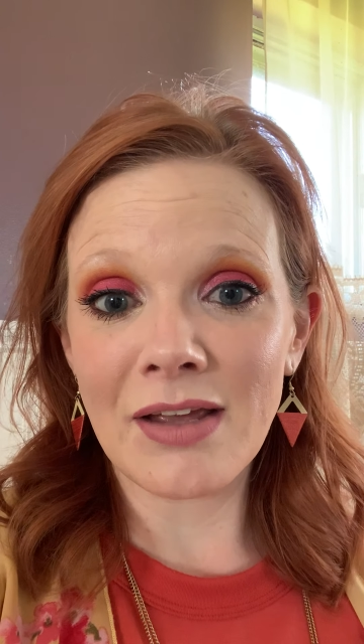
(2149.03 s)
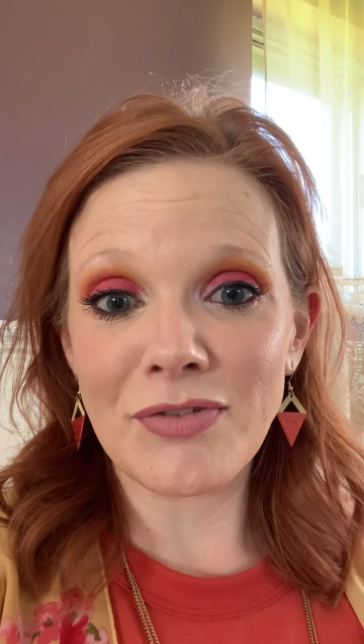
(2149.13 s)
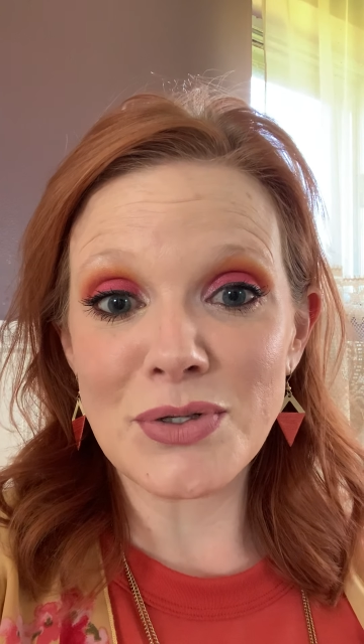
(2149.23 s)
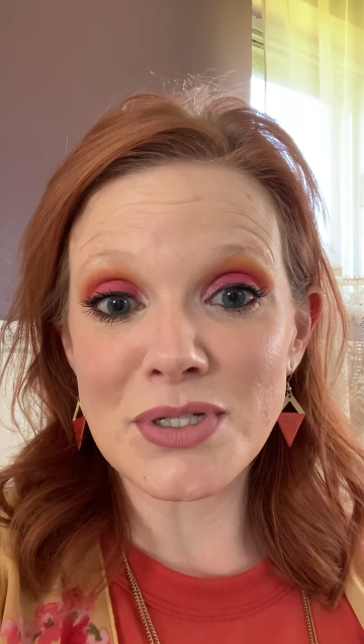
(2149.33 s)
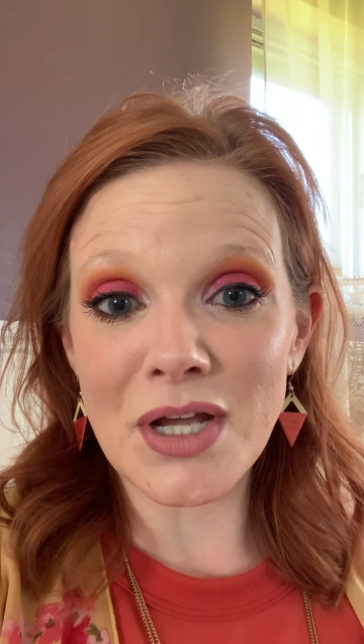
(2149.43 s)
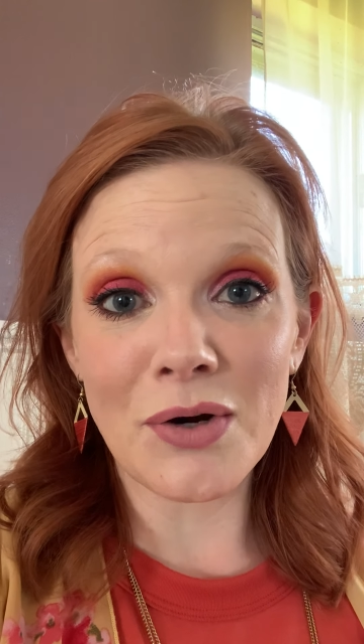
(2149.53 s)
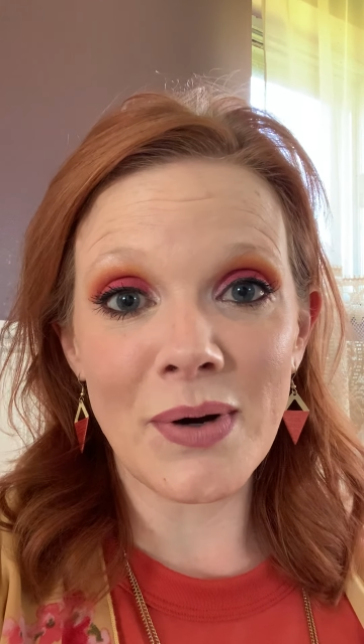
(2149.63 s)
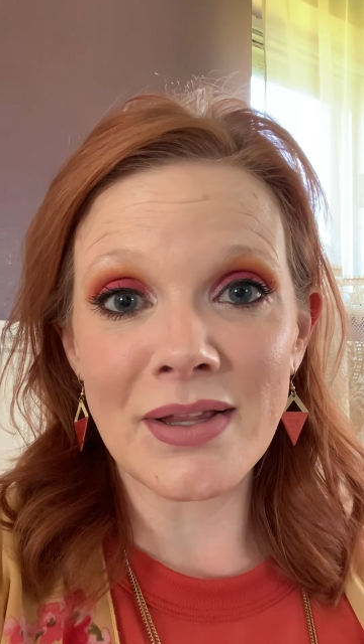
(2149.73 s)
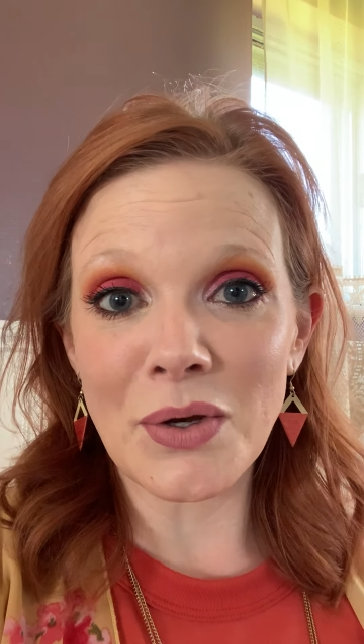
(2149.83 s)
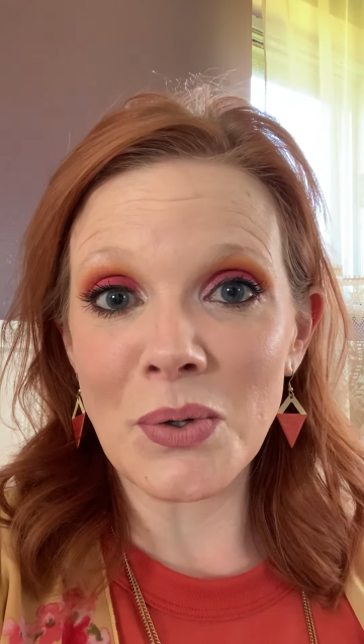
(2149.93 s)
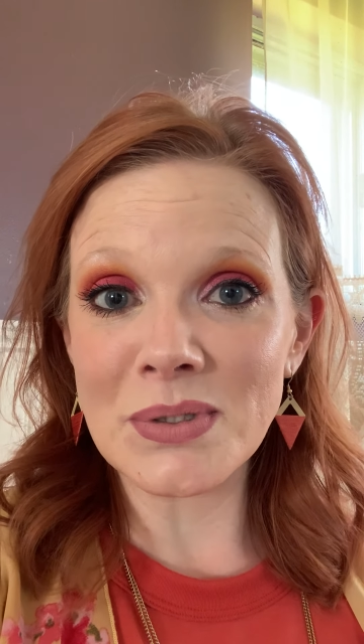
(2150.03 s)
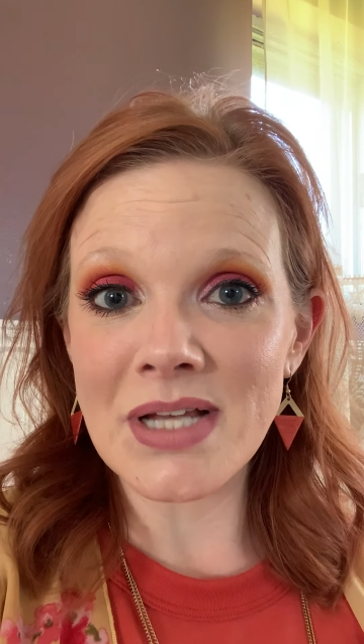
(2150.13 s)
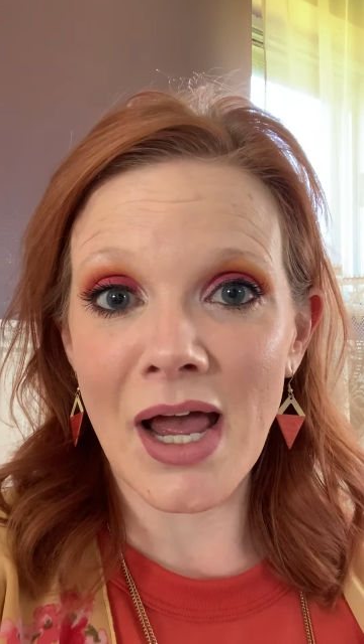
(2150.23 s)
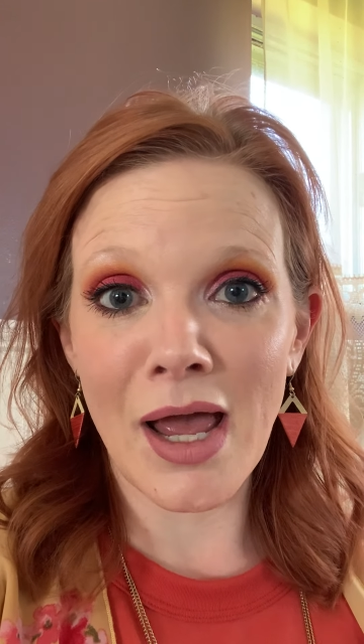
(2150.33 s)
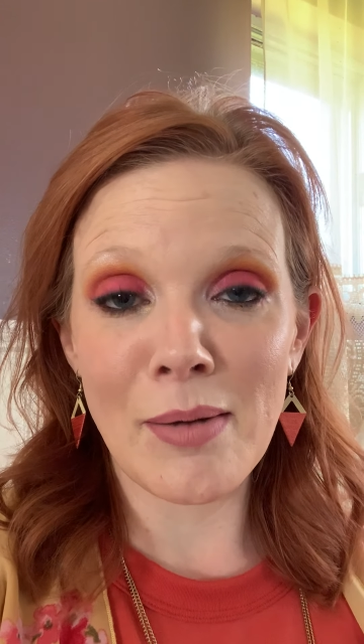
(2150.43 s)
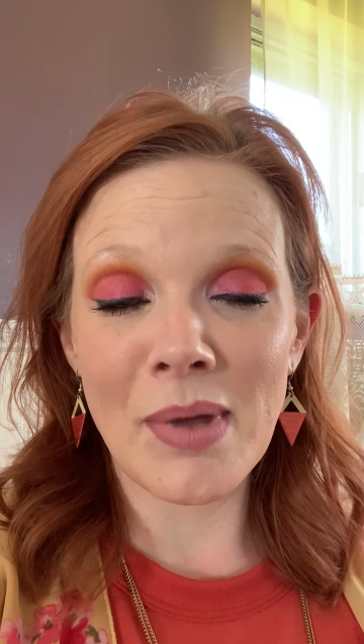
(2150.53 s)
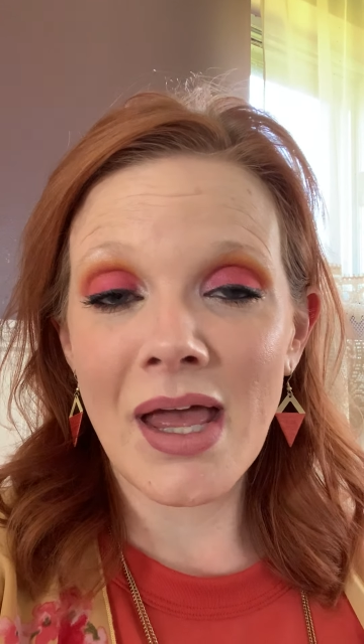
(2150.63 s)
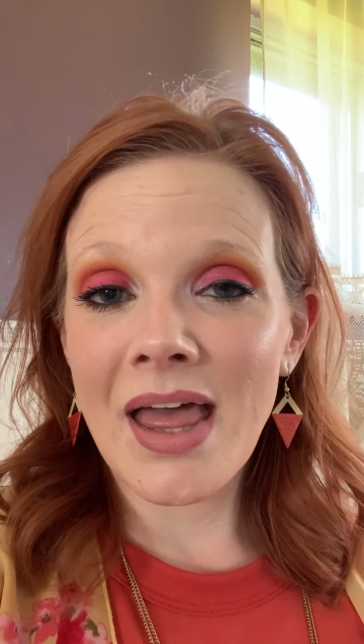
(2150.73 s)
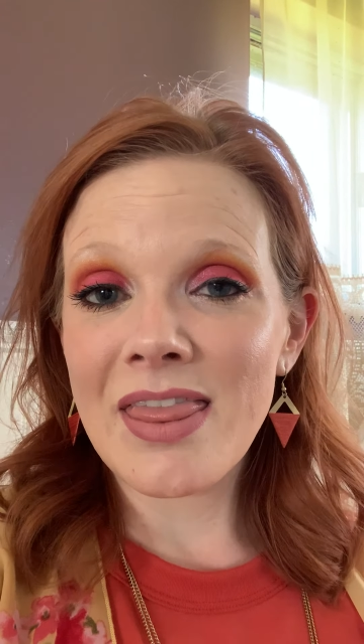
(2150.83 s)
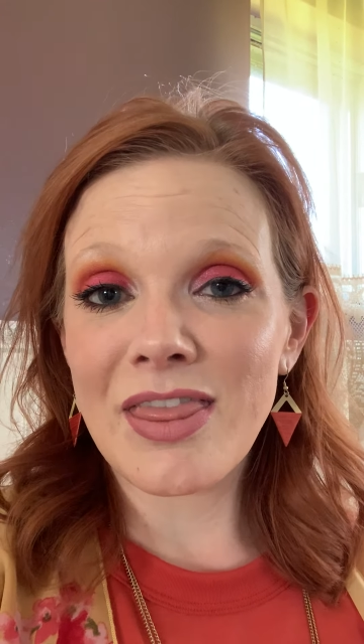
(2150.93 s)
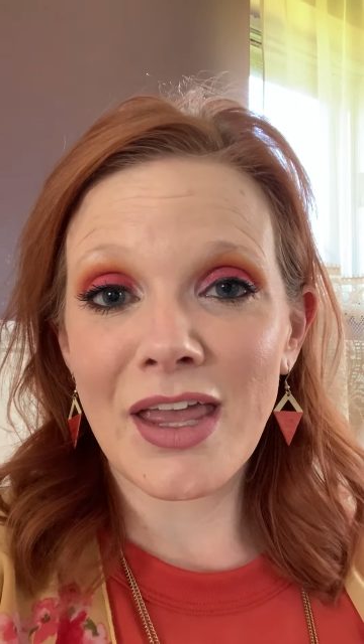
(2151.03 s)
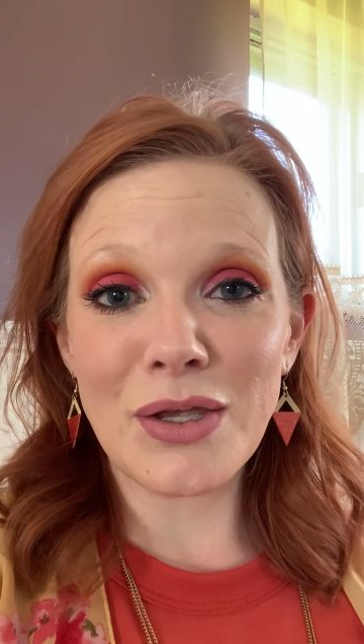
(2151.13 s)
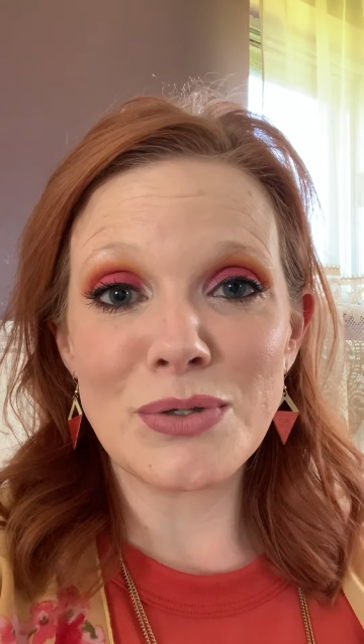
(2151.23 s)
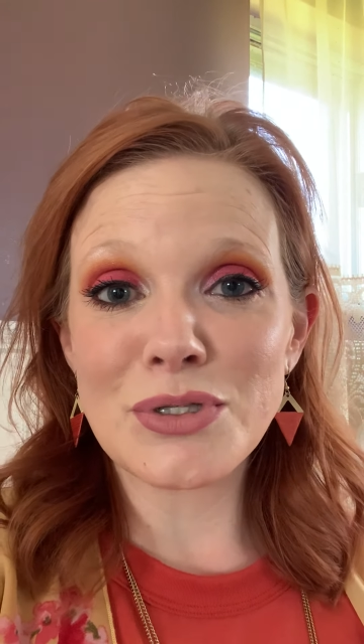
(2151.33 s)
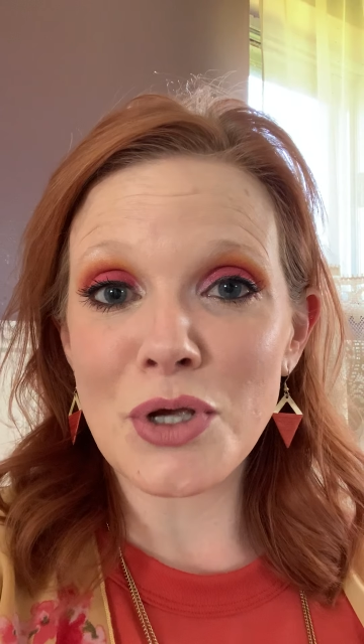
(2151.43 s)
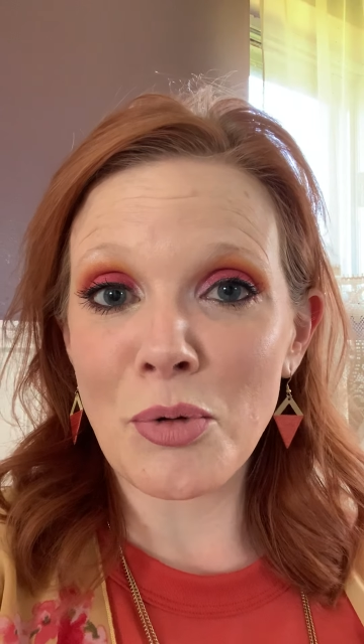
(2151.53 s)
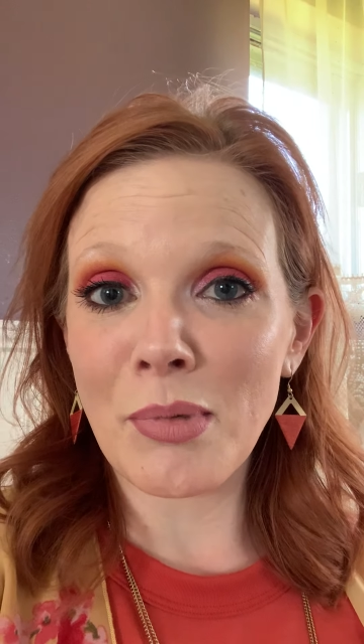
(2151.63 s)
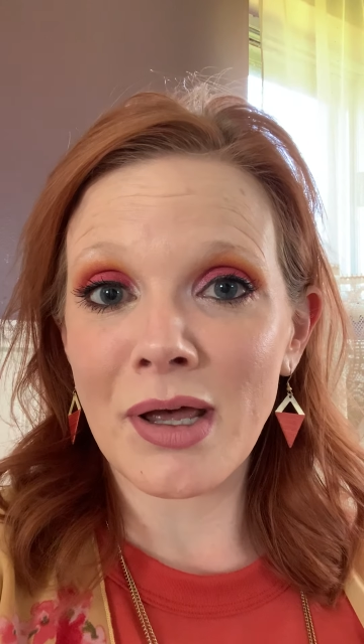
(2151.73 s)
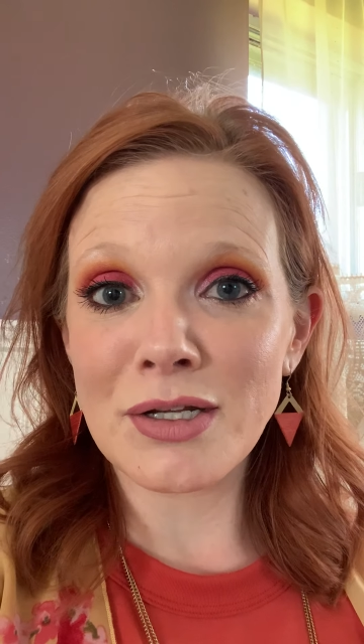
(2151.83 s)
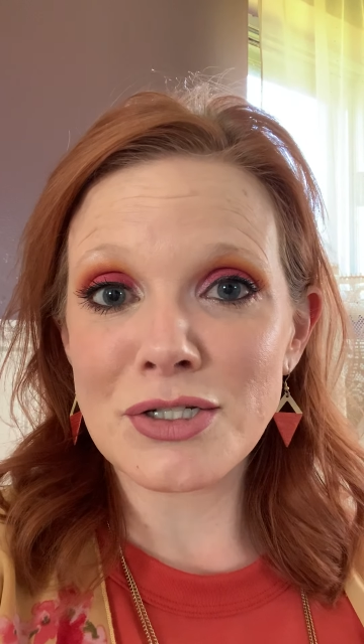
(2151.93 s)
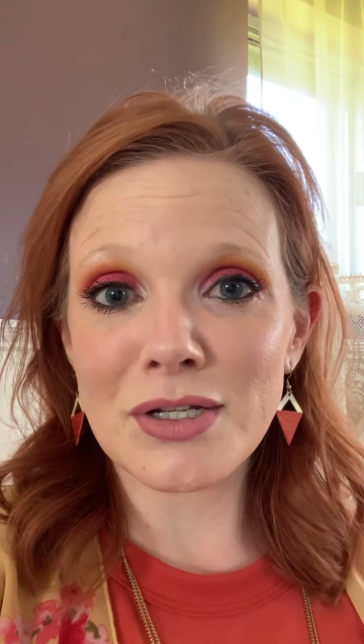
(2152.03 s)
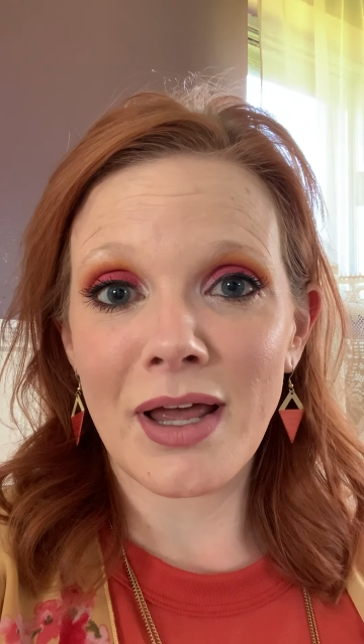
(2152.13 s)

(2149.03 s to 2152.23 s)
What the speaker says: If you stuck around the whole time, thank you so much.